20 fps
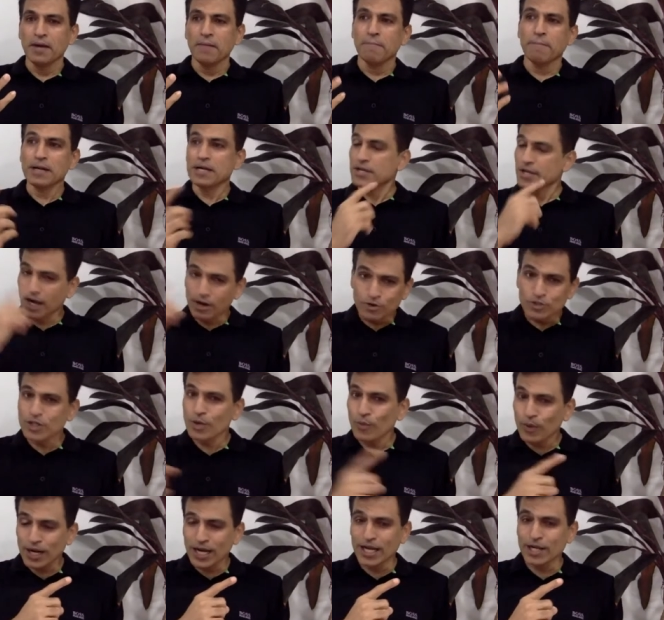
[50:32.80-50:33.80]
but around
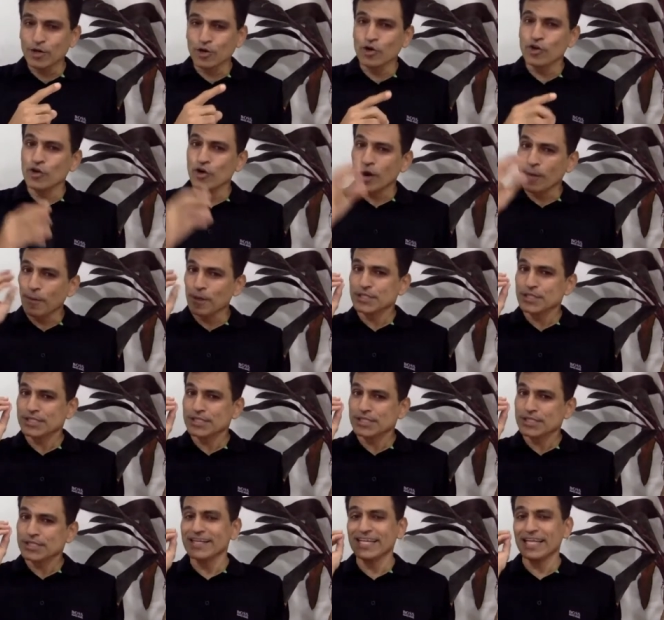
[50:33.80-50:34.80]
the world, I told you about
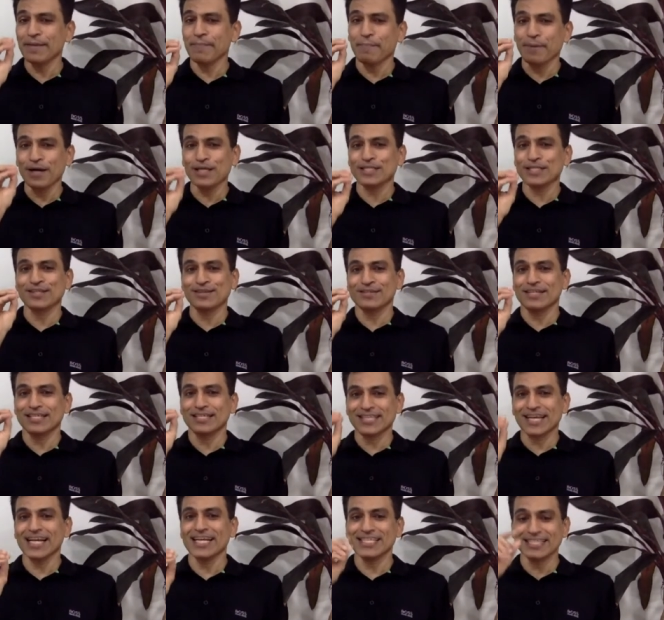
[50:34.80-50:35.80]
70% of the
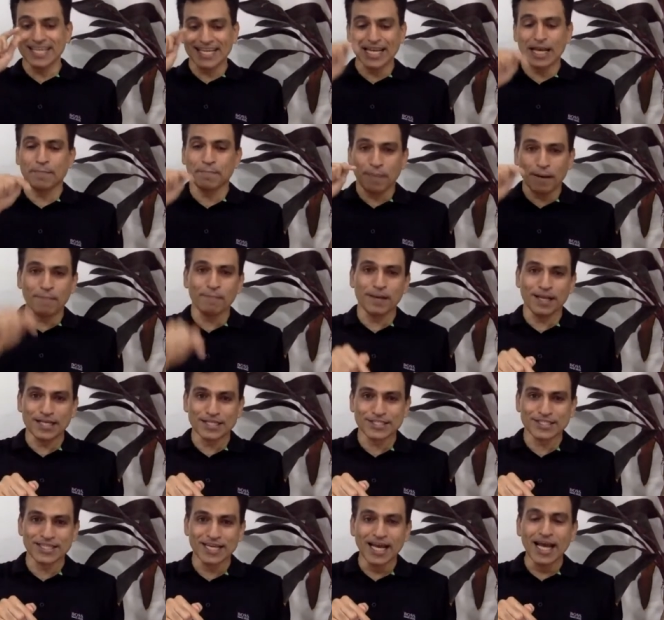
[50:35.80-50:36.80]
studies that get
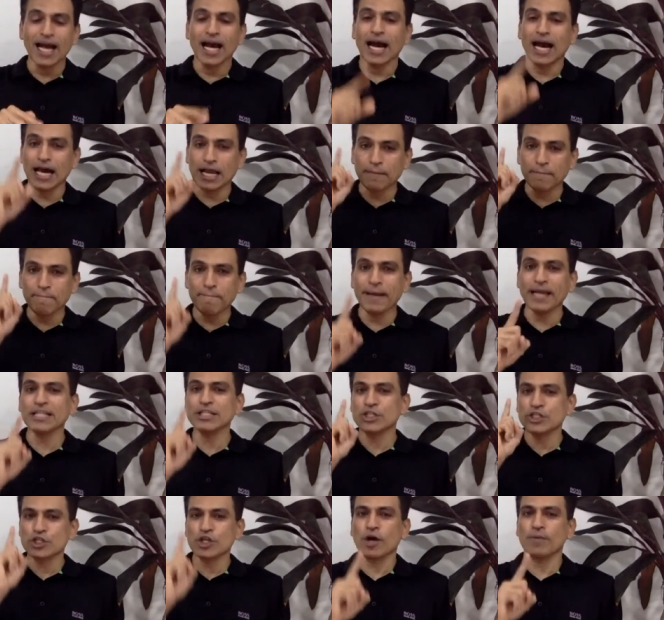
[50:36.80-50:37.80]
published are
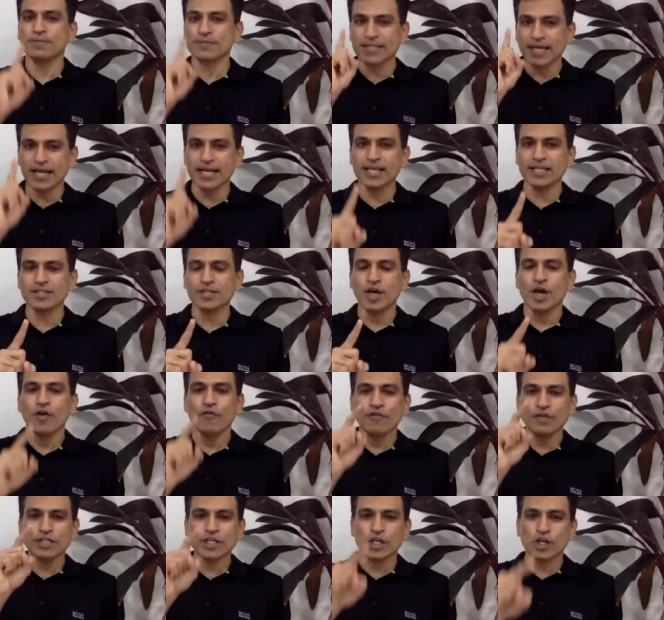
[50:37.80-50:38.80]
benchtop studies
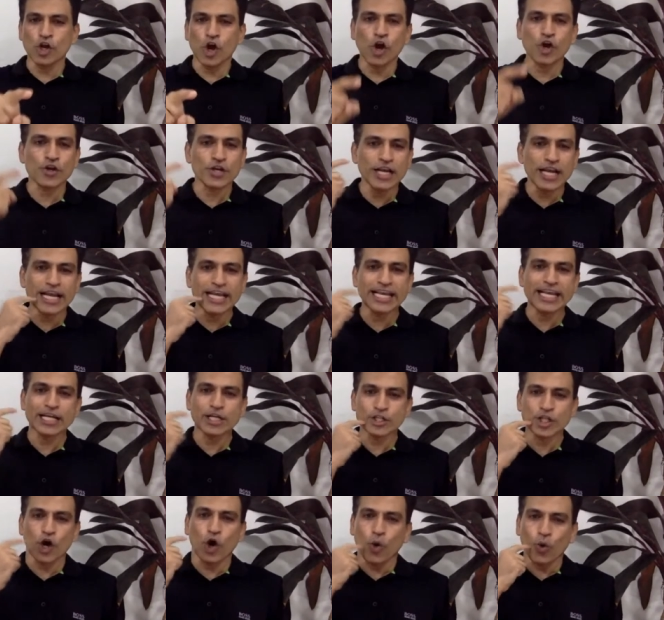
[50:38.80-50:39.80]
which are not relating
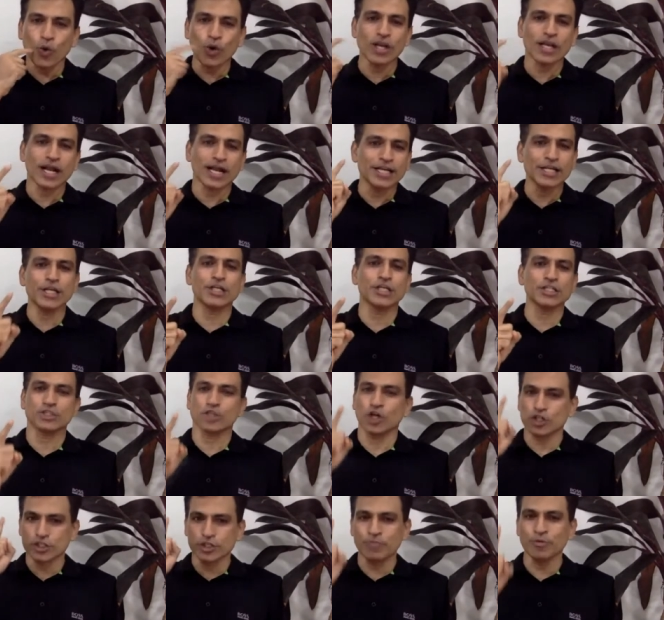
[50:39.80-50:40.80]
to the oral
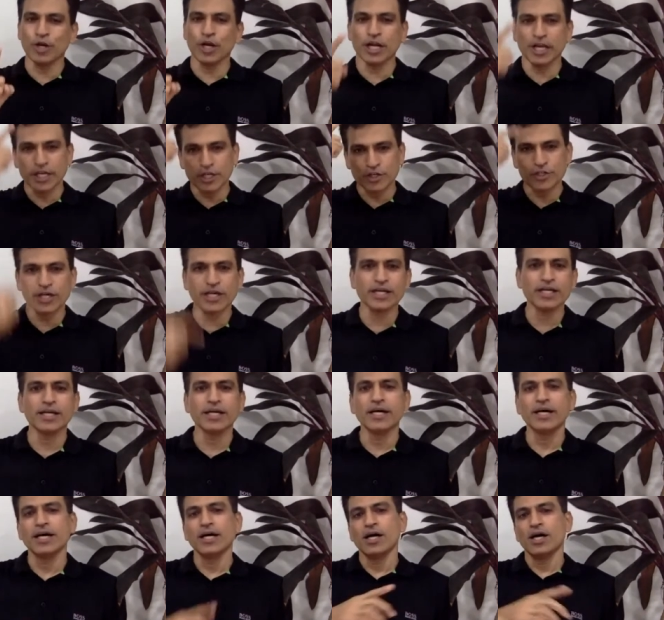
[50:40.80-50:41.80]
conditions or simulating to the
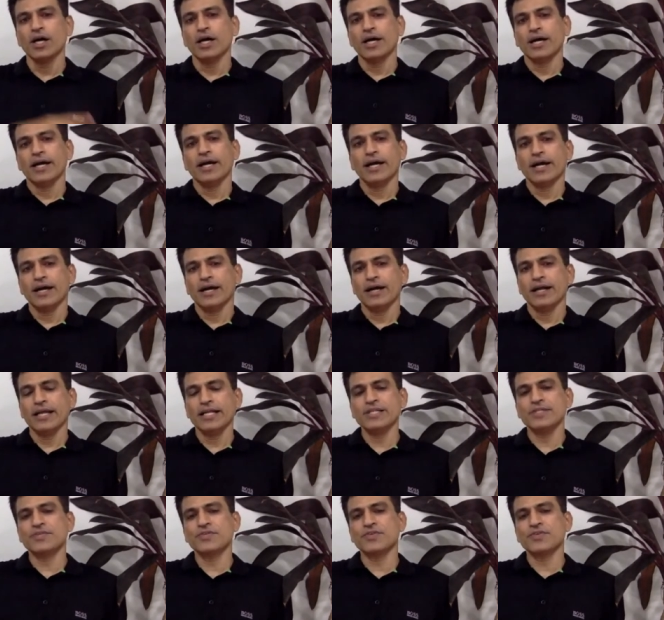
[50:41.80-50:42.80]

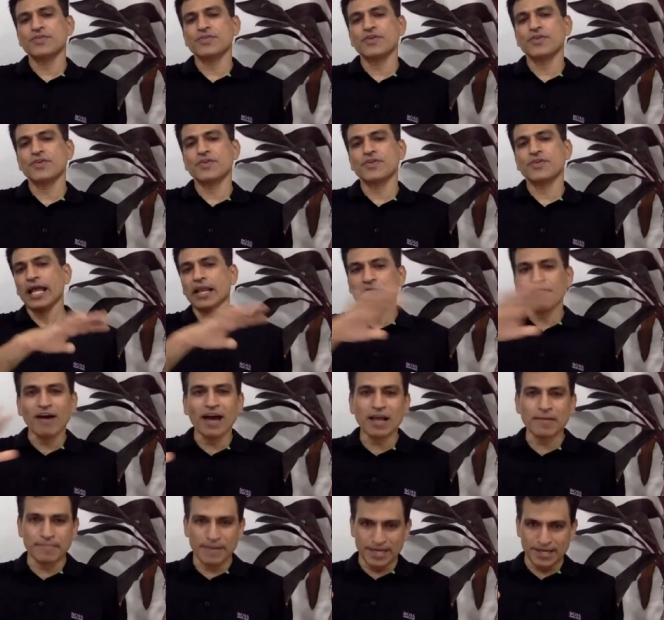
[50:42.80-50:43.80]
intra
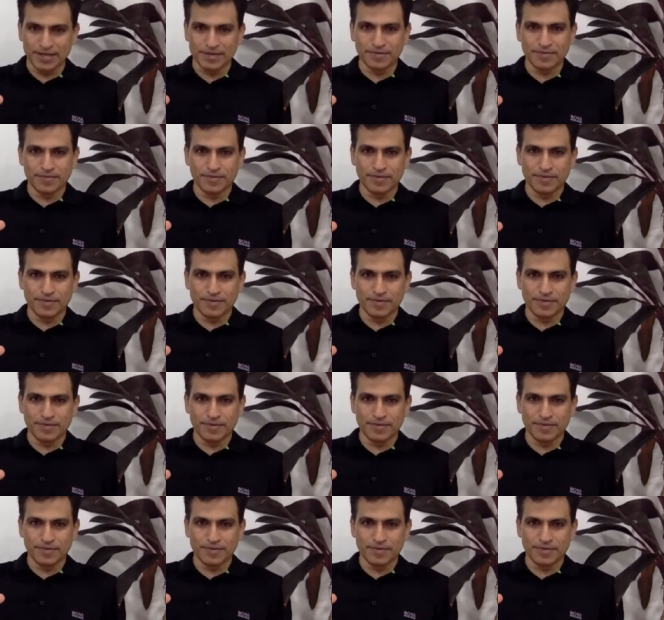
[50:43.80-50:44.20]
environment.